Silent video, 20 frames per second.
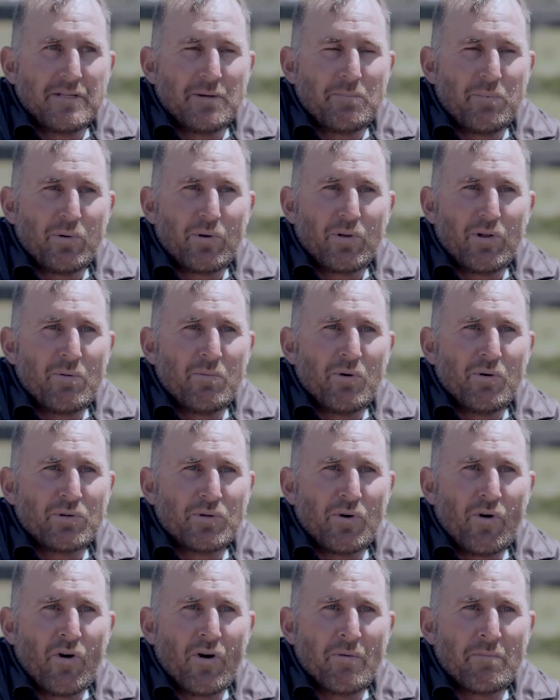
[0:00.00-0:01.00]
You put a lot more
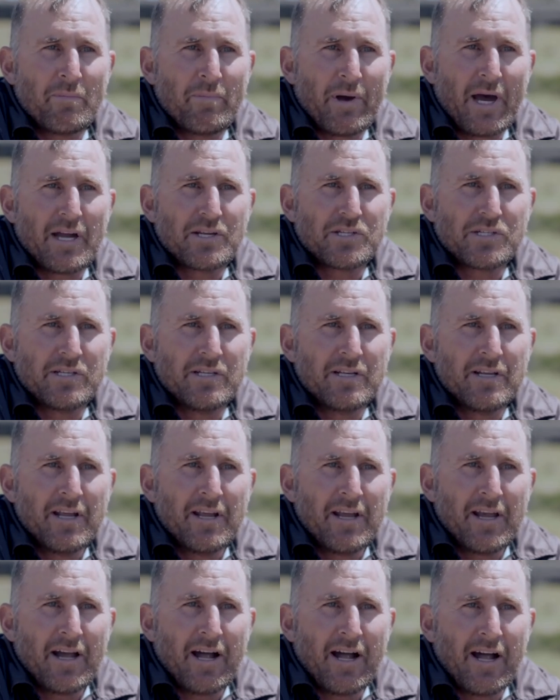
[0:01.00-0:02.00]
time and passion.
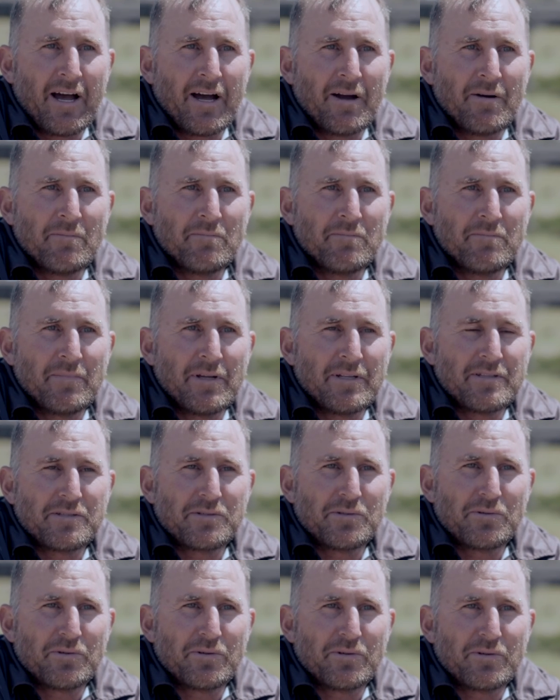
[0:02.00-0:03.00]
It's
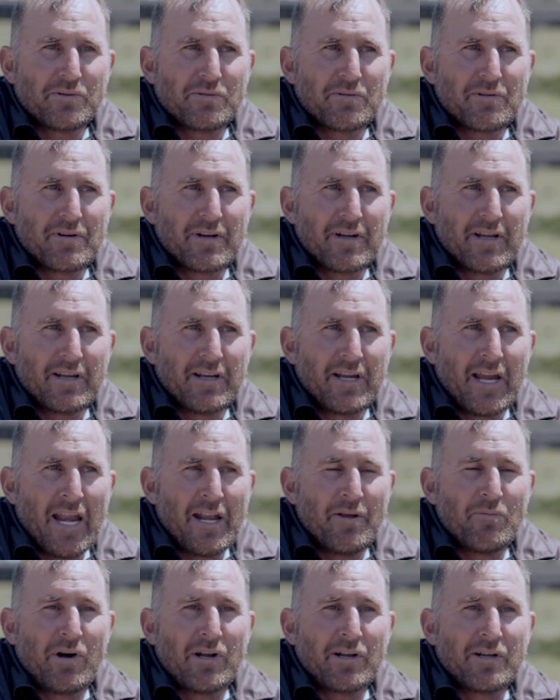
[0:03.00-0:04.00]
sort of,
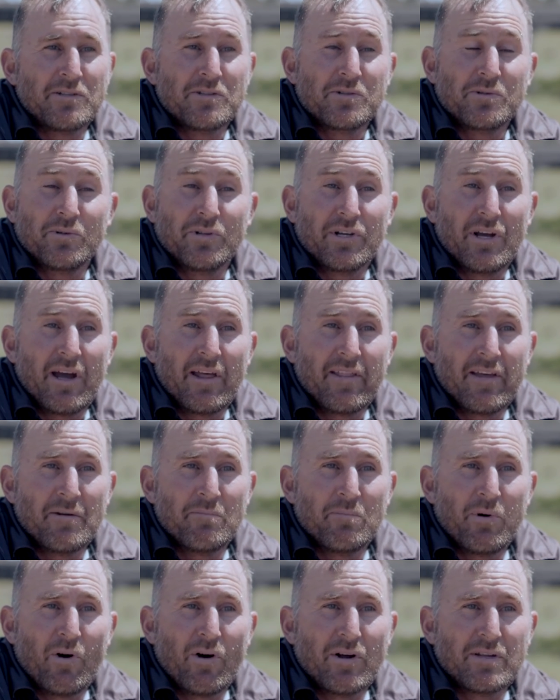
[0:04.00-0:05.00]
anyone can sort of go out there
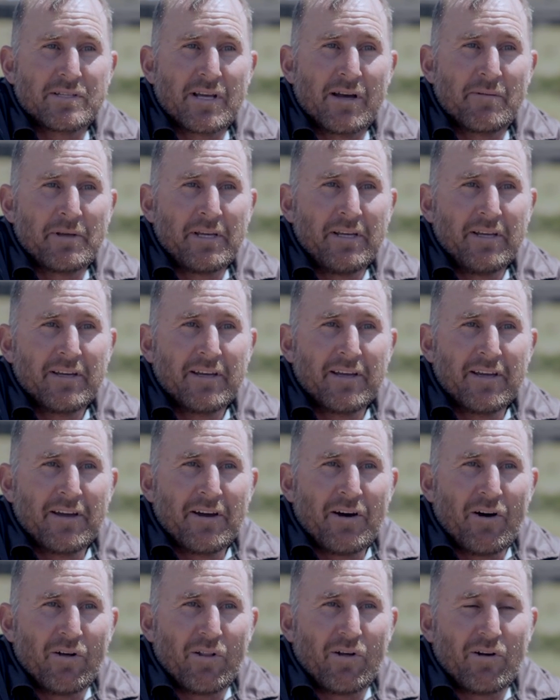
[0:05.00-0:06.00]
and buy something.
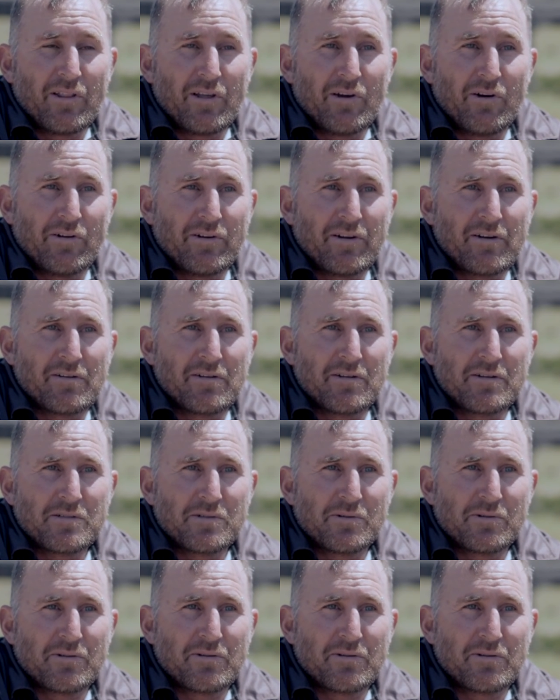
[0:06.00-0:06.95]
I like the idea of sort